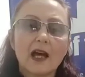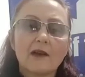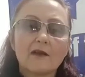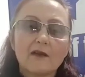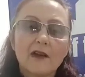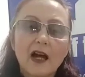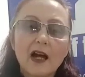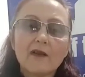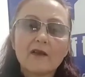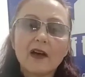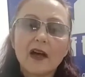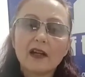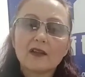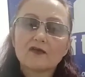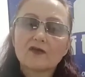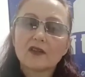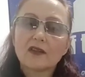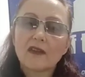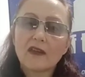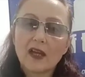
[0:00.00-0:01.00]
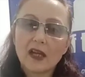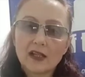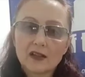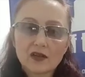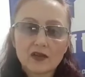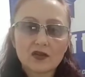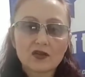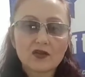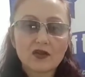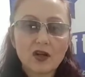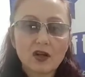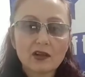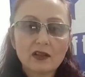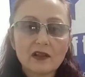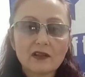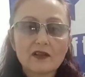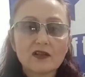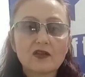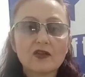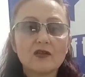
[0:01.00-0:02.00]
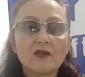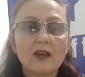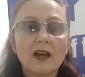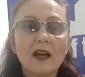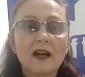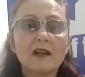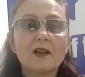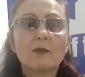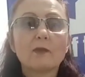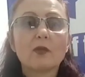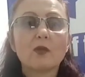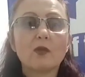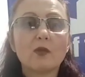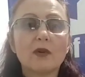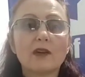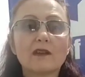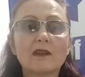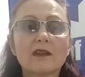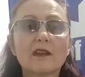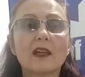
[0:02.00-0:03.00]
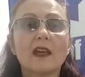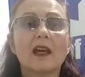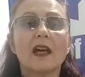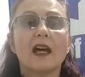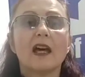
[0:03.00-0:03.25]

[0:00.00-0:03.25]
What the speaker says: $500,000 to help with